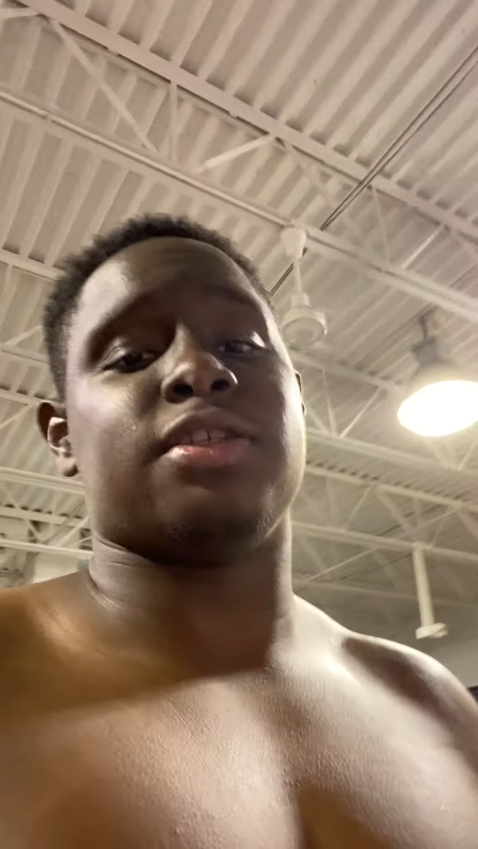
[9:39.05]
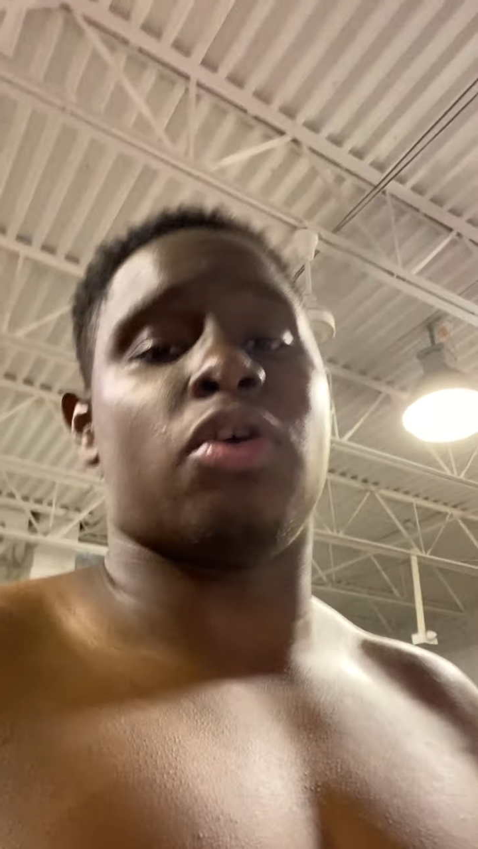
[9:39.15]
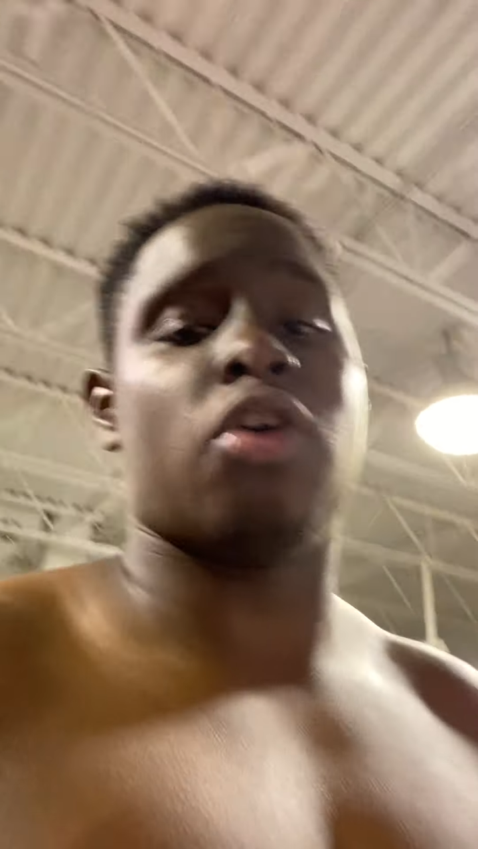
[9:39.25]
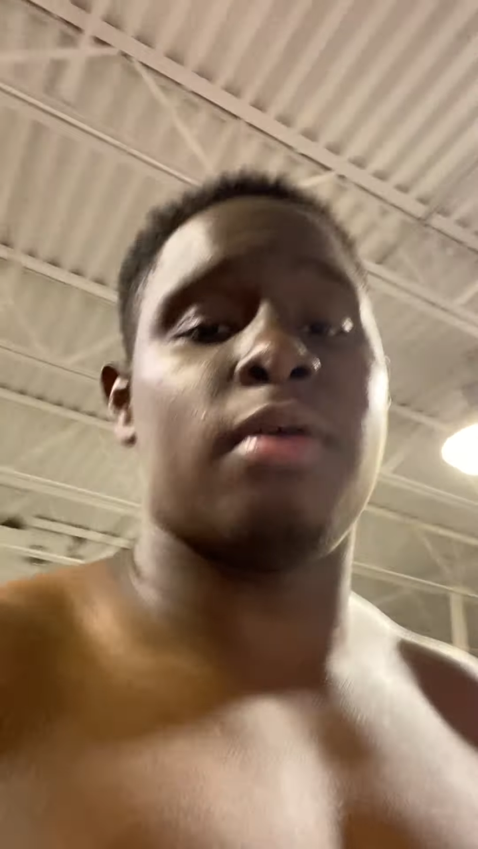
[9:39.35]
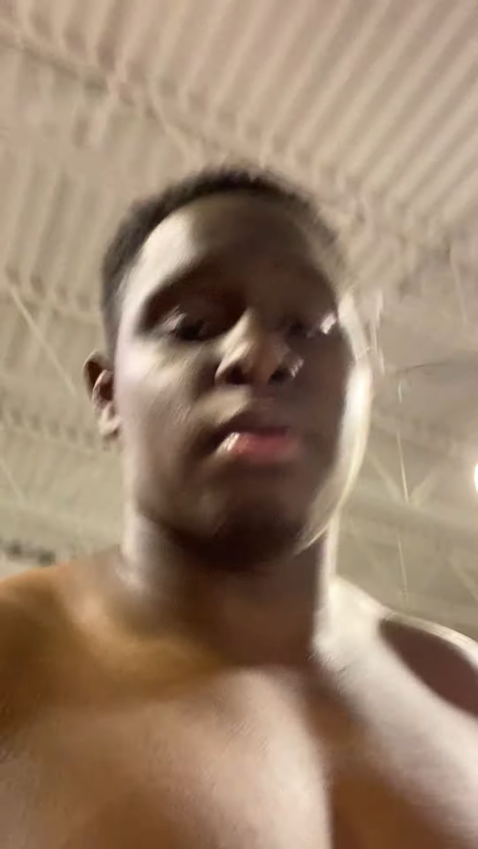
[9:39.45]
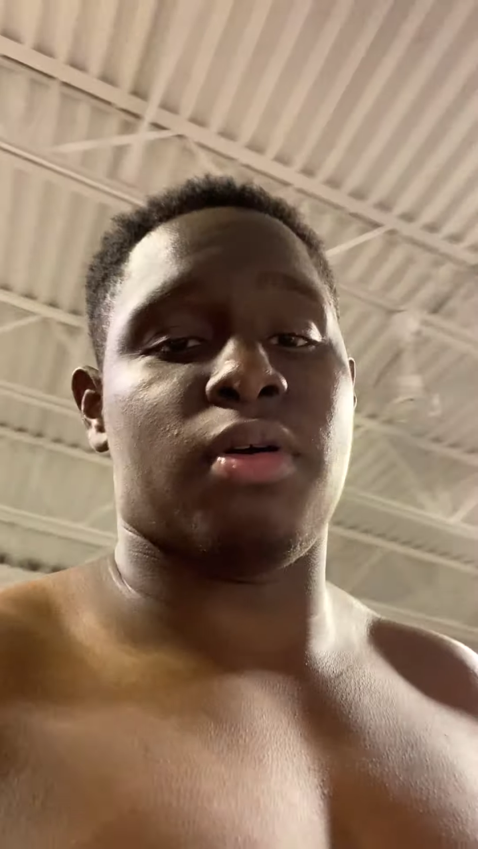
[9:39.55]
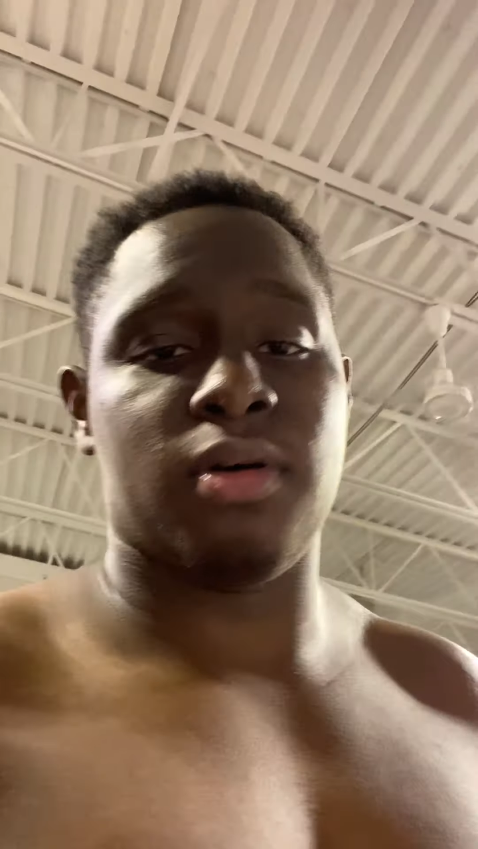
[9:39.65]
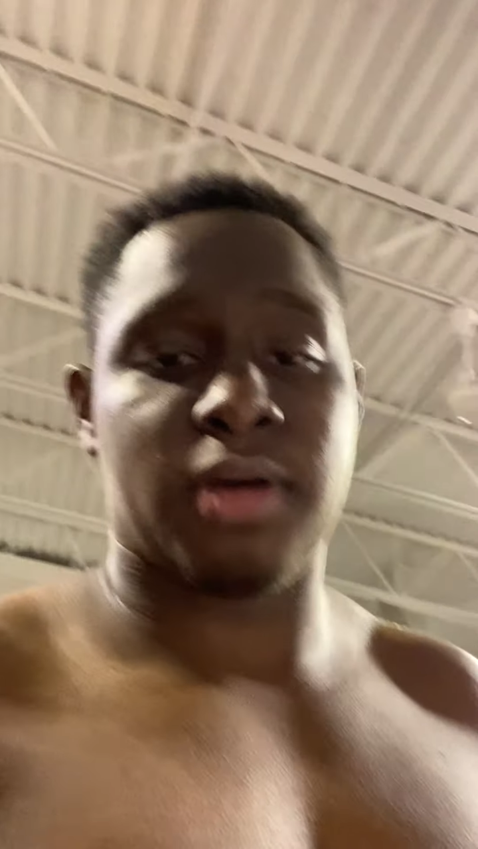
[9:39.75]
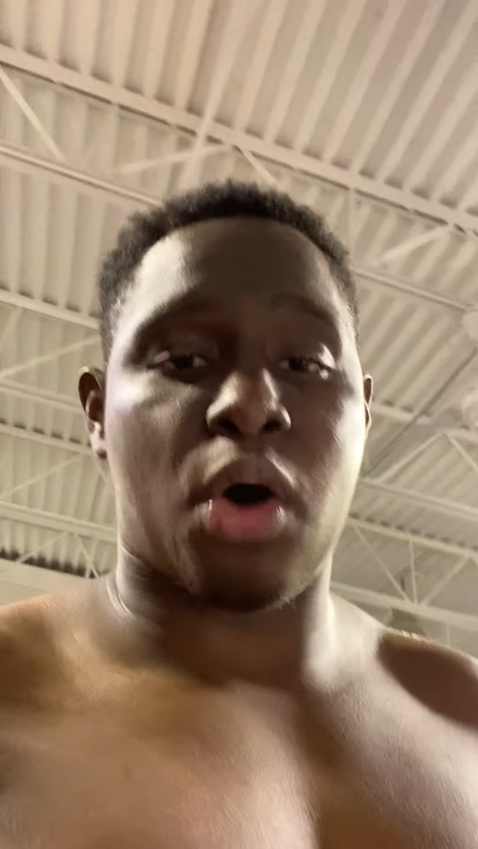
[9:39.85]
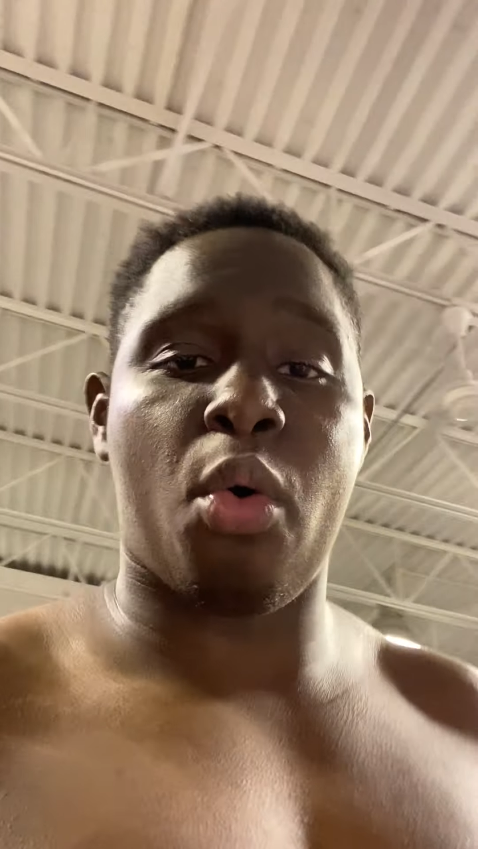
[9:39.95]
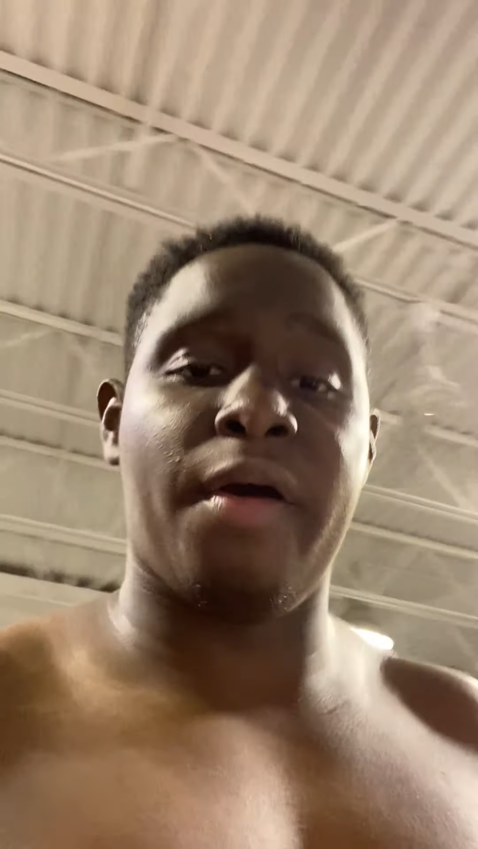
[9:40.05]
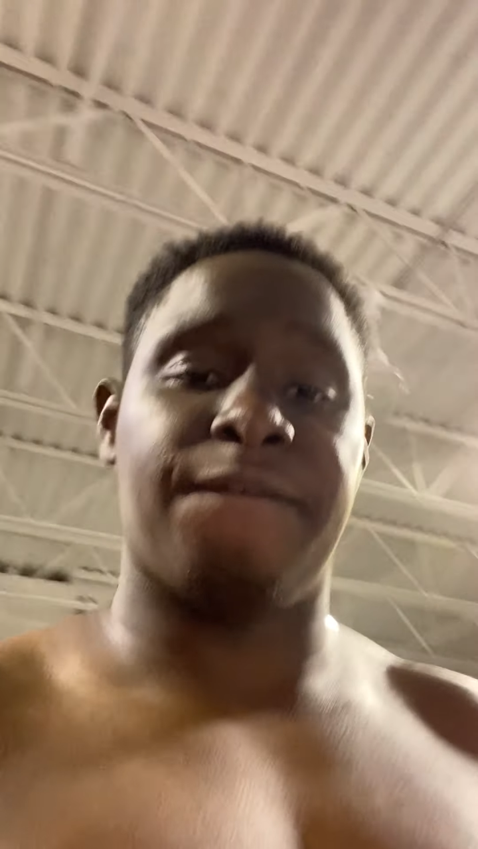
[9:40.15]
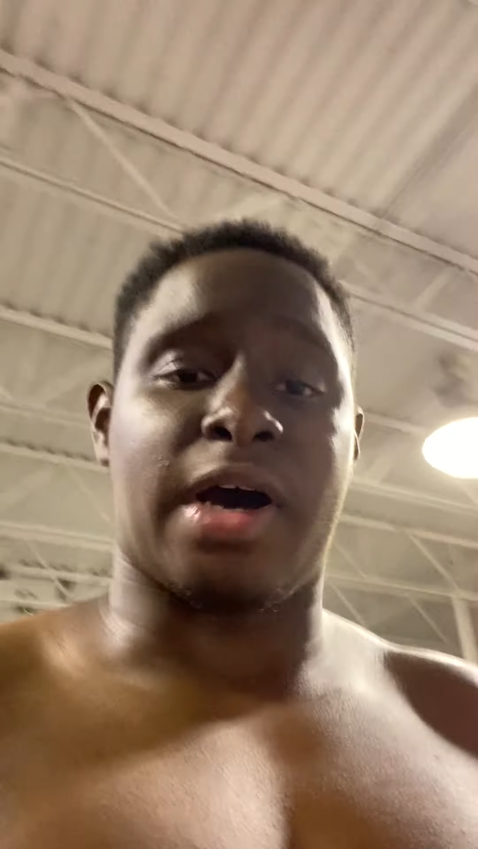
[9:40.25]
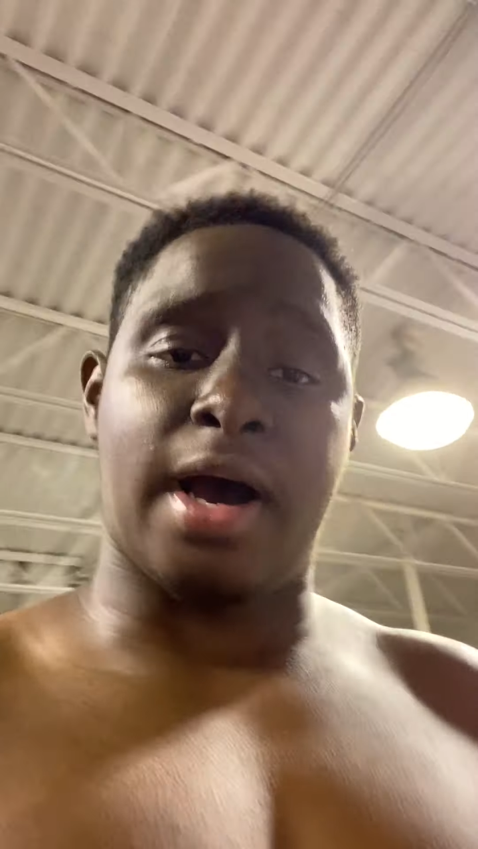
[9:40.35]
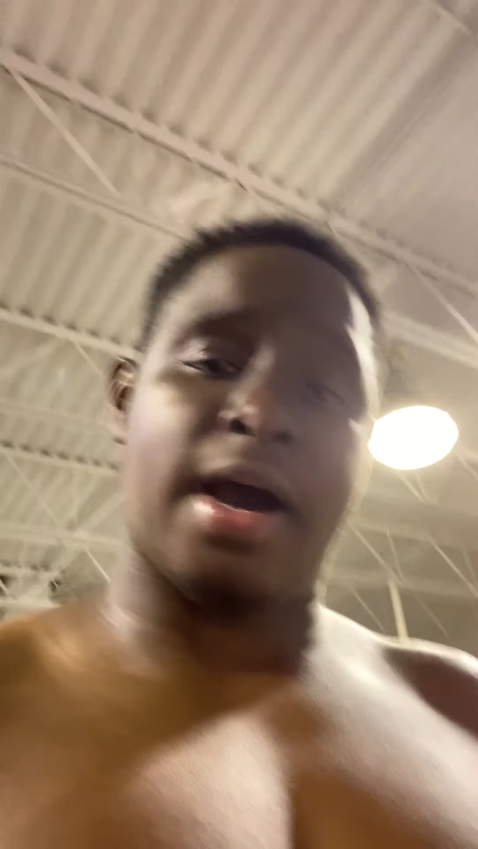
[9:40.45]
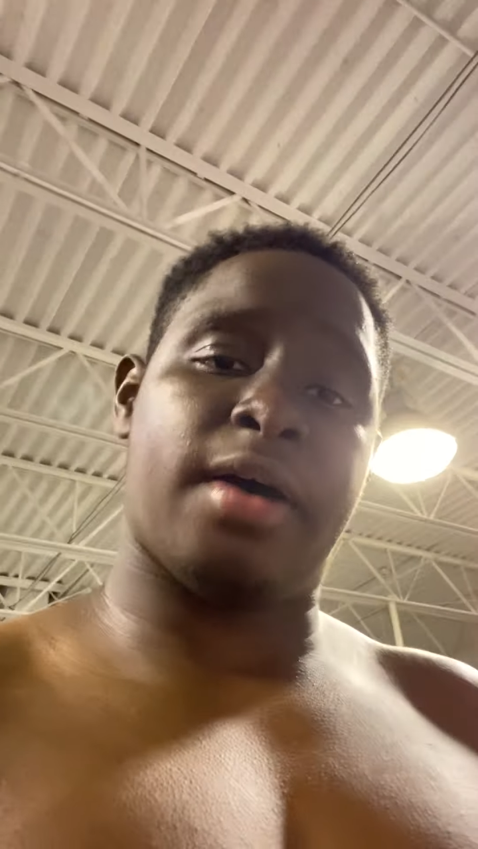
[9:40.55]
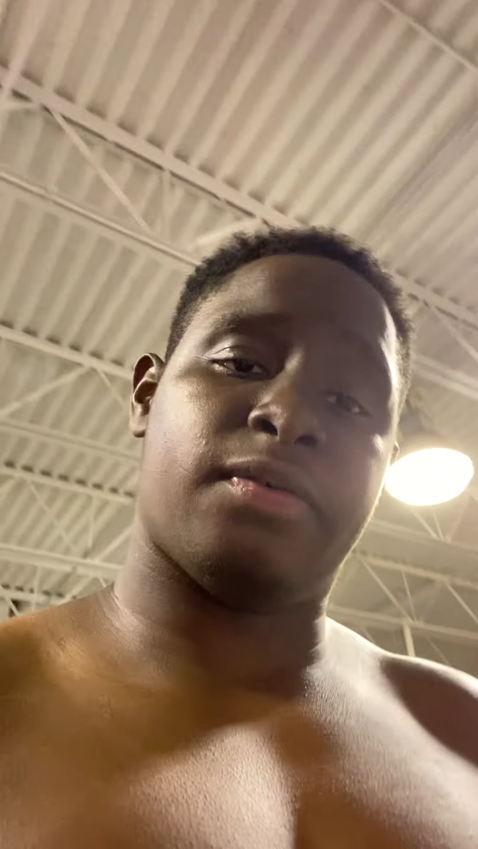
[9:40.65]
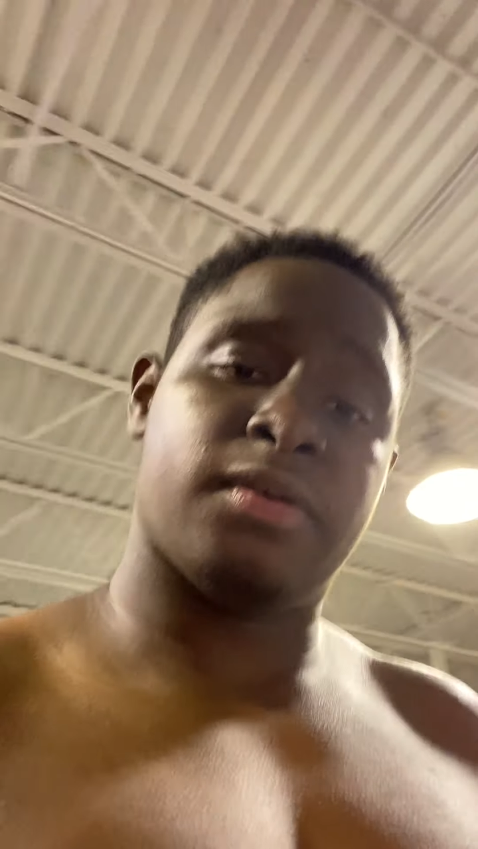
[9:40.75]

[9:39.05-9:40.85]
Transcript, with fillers: is horrible. 0 and 5.